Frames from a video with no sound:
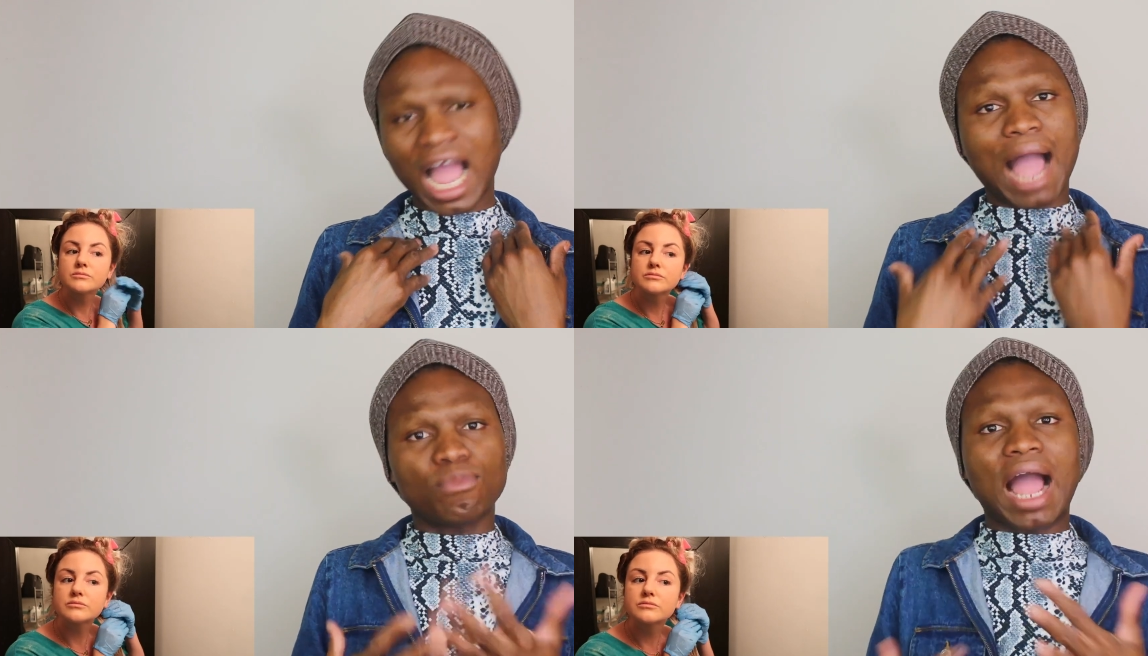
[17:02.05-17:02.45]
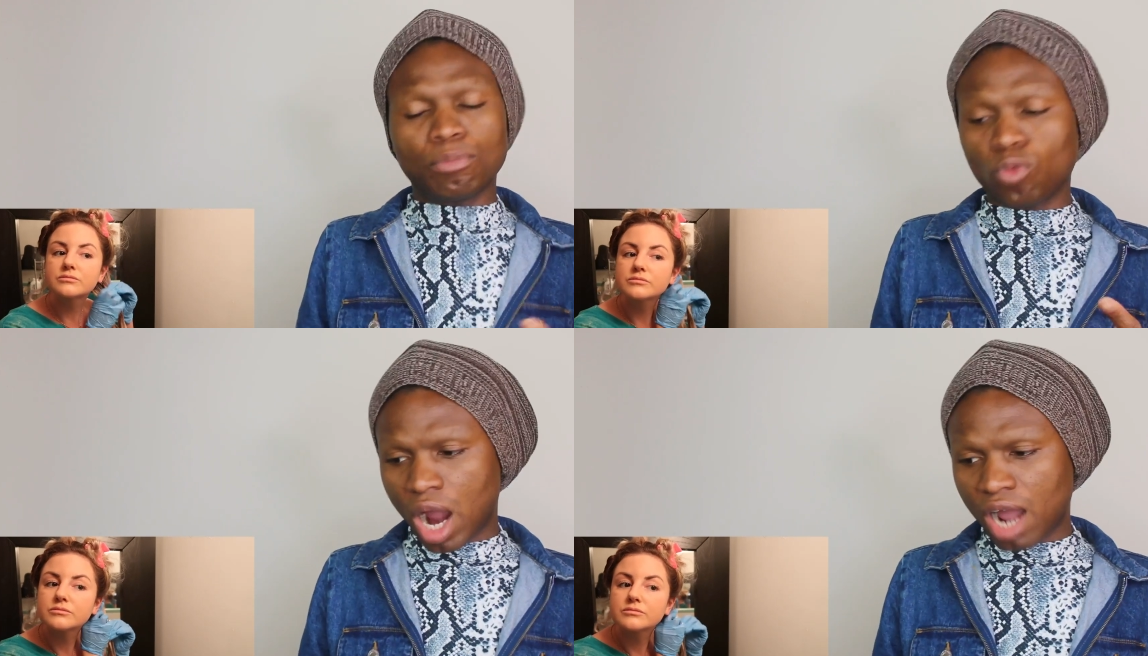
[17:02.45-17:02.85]
Speaker 1: I'm,
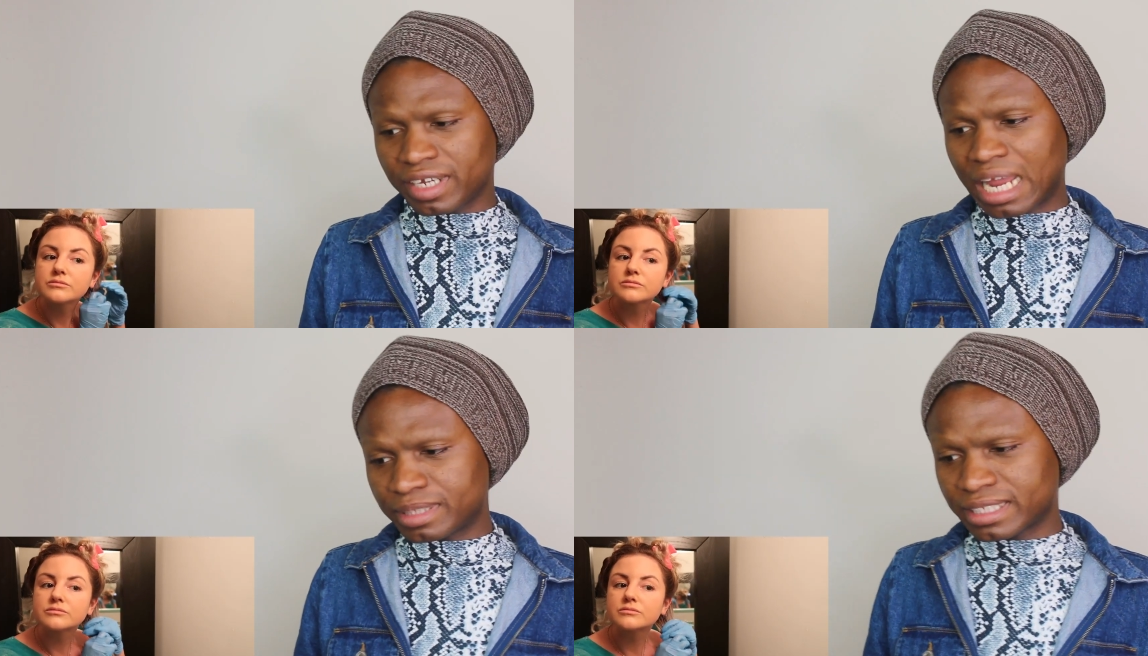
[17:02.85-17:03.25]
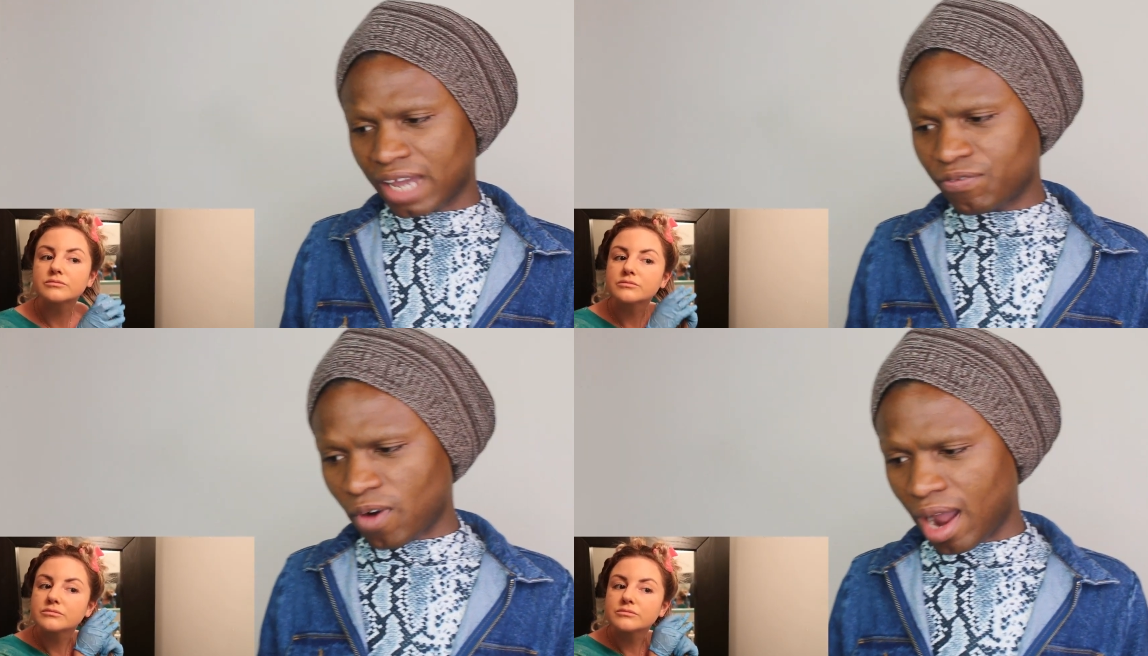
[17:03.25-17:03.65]
I'm worried. I'm
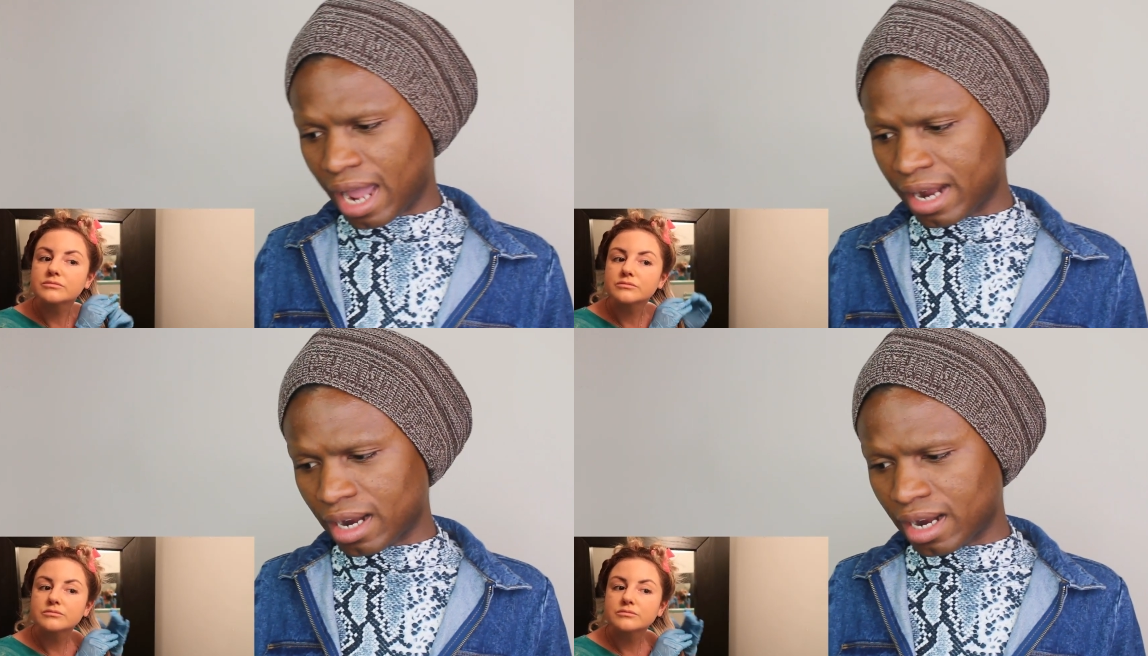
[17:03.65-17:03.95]
scared for her